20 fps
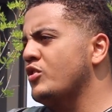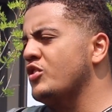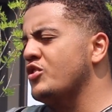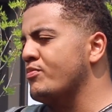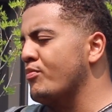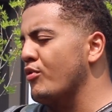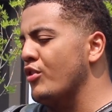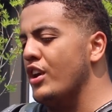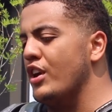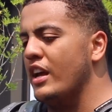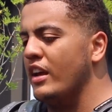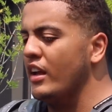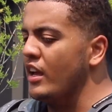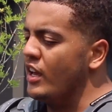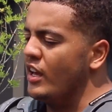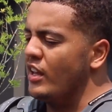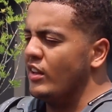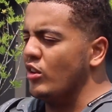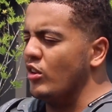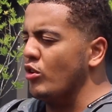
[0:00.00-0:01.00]
spring, a
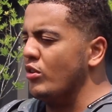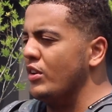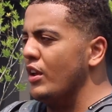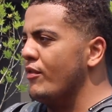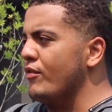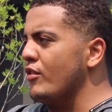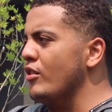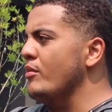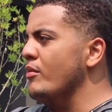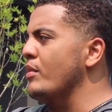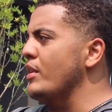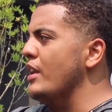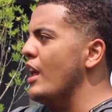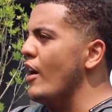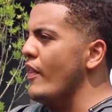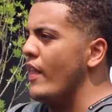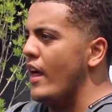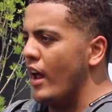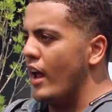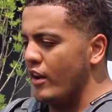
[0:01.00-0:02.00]
little different, but
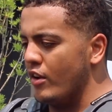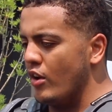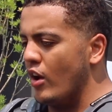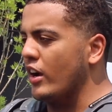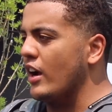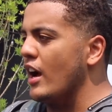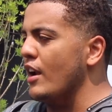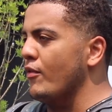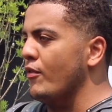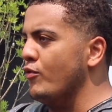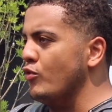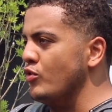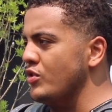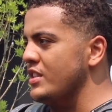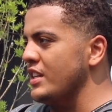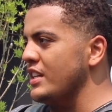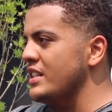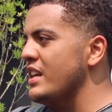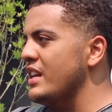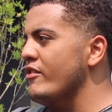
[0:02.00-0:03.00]
now that I got a full
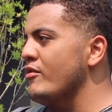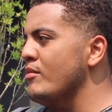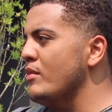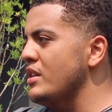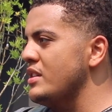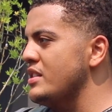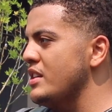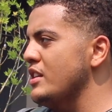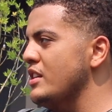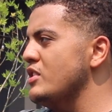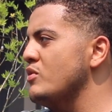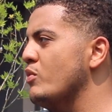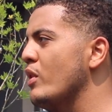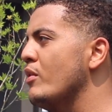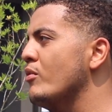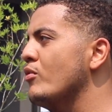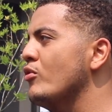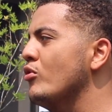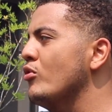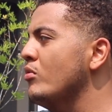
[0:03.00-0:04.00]
6-7 months in this
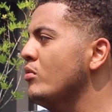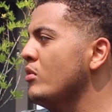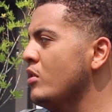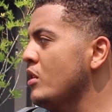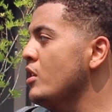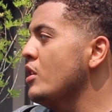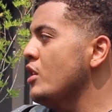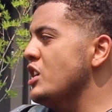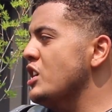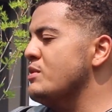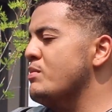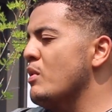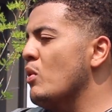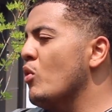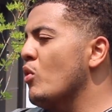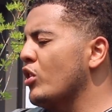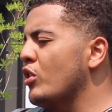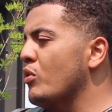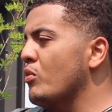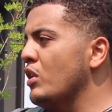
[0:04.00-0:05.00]
weight room, it's
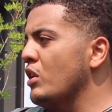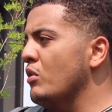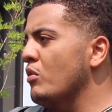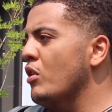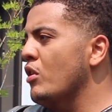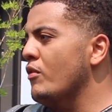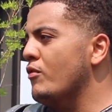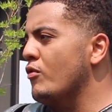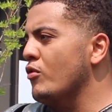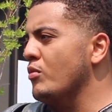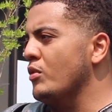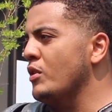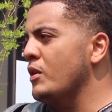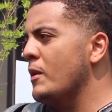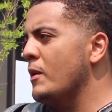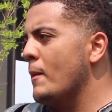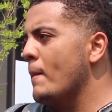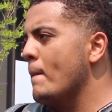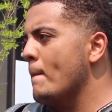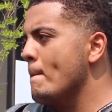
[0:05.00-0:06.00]
been working really well for
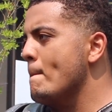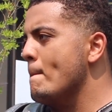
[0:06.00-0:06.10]
me.